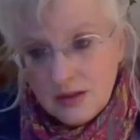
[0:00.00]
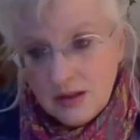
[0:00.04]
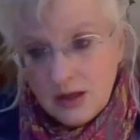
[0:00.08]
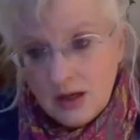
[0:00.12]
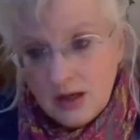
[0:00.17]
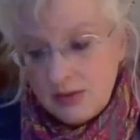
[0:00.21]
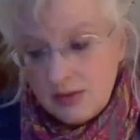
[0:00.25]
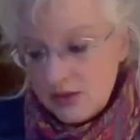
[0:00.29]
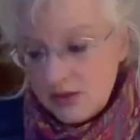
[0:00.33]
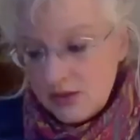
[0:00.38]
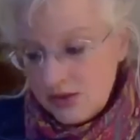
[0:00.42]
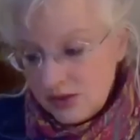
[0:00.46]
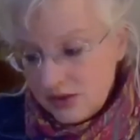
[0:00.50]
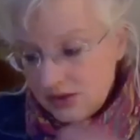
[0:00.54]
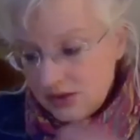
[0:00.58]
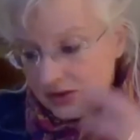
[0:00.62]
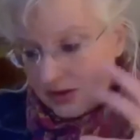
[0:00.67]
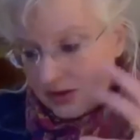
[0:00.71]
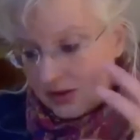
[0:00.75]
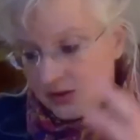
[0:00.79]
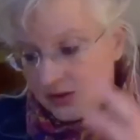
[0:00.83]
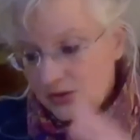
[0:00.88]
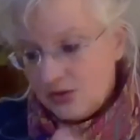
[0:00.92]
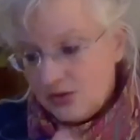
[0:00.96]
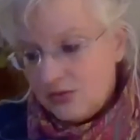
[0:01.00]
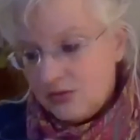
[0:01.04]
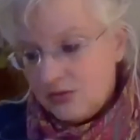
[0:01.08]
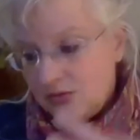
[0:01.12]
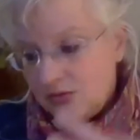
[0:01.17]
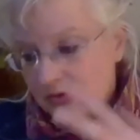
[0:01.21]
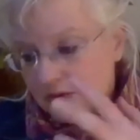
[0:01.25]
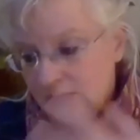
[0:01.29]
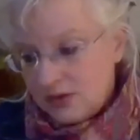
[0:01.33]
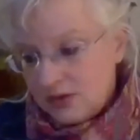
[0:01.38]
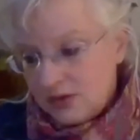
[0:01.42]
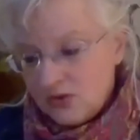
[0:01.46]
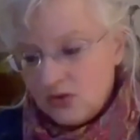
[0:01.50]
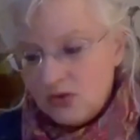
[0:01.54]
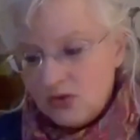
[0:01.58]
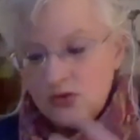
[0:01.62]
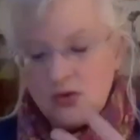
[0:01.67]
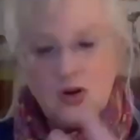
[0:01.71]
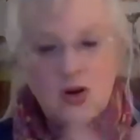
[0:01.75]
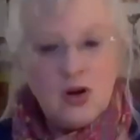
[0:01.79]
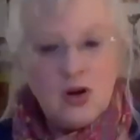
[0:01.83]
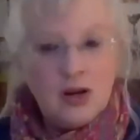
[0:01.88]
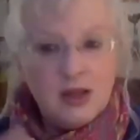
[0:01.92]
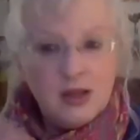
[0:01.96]
And then she starts doing
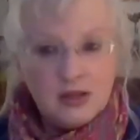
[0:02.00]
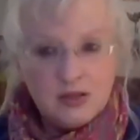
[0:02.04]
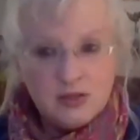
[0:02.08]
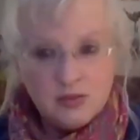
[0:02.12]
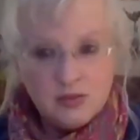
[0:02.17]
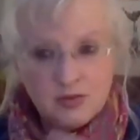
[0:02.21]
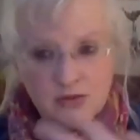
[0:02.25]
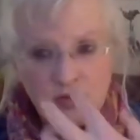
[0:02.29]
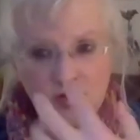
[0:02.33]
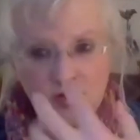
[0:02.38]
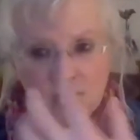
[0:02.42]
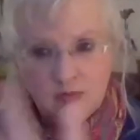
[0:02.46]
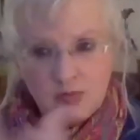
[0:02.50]
drawings which